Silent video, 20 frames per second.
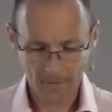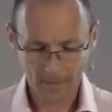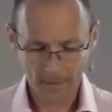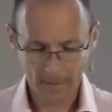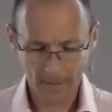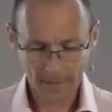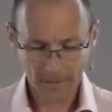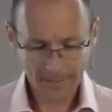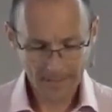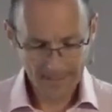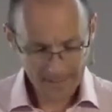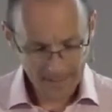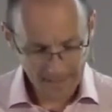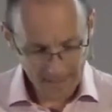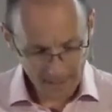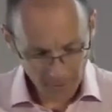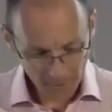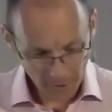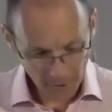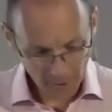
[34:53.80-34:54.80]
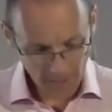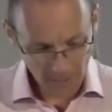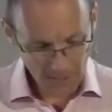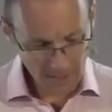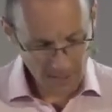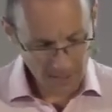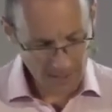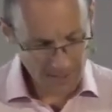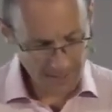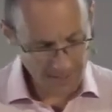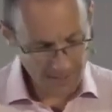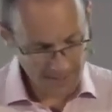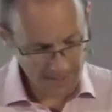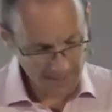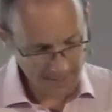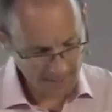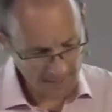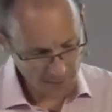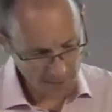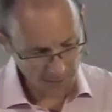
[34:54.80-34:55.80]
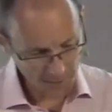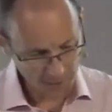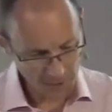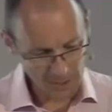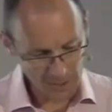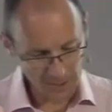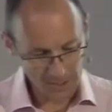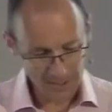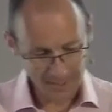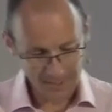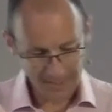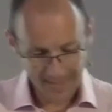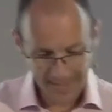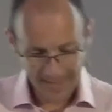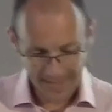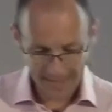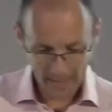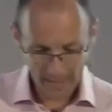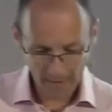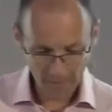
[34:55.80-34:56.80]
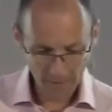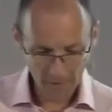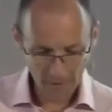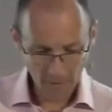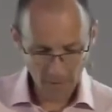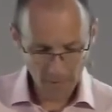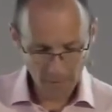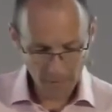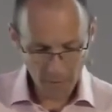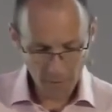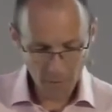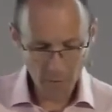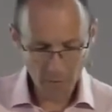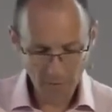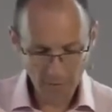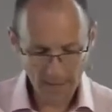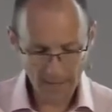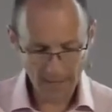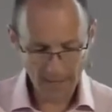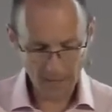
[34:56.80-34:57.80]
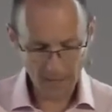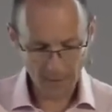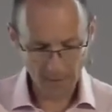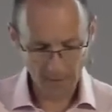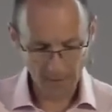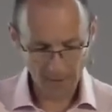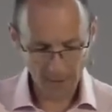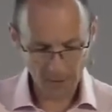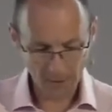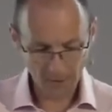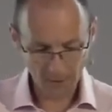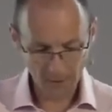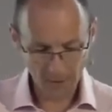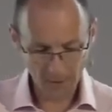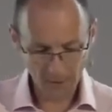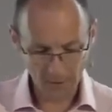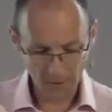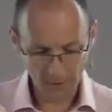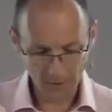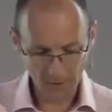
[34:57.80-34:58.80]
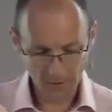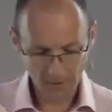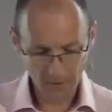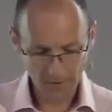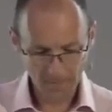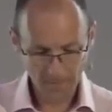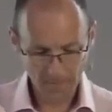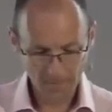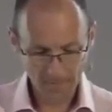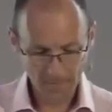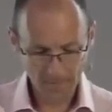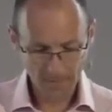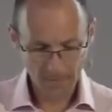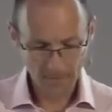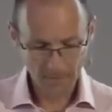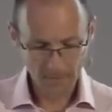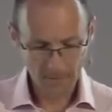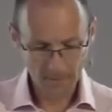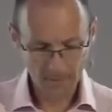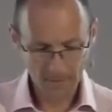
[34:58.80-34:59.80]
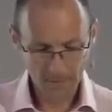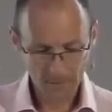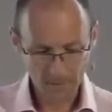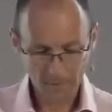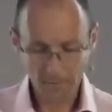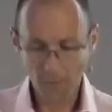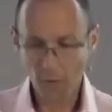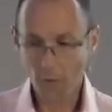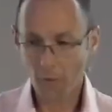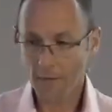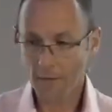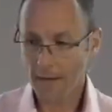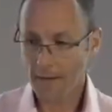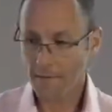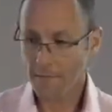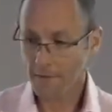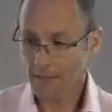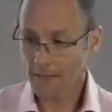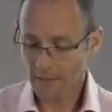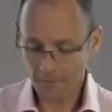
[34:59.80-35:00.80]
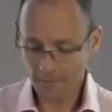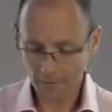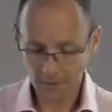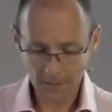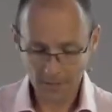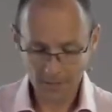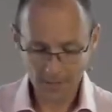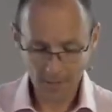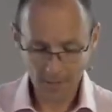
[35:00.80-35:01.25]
And he says that's what Jesus did, that's what Jesus gave for their spiritual good, for their forgiveness, their